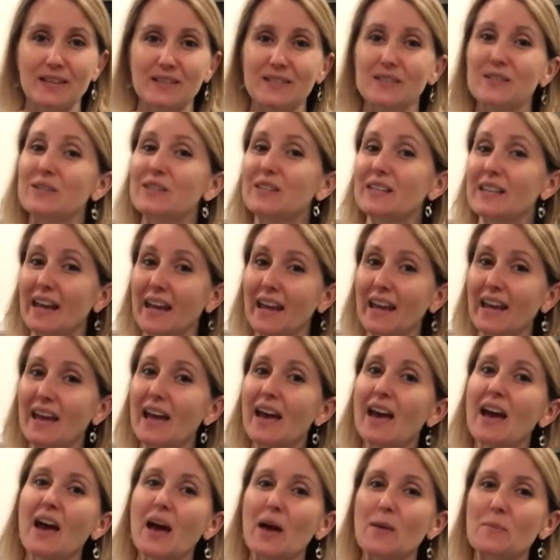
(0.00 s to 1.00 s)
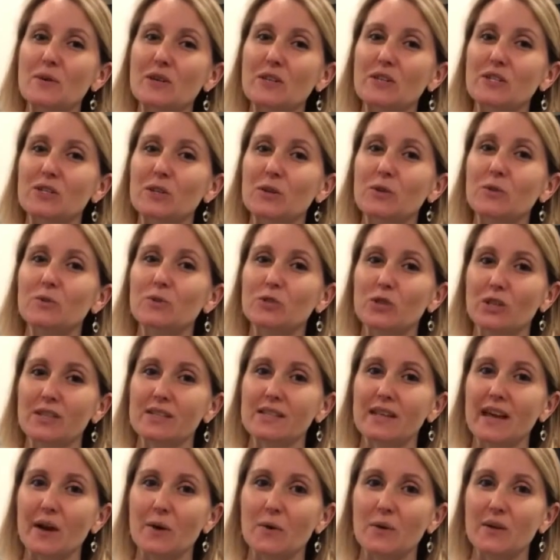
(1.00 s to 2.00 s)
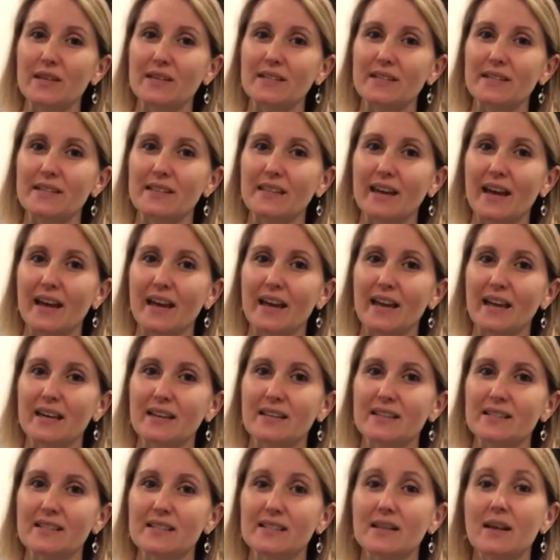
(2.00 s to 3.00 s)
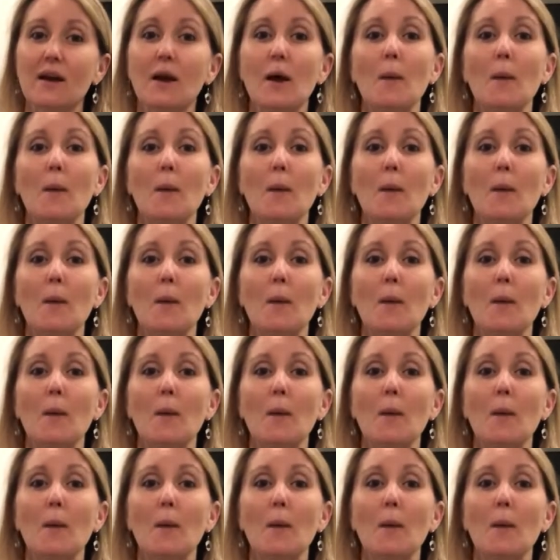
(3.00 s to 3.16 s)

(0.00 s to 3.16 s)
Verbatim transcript: So tonight I'm going to show you just how easy that is.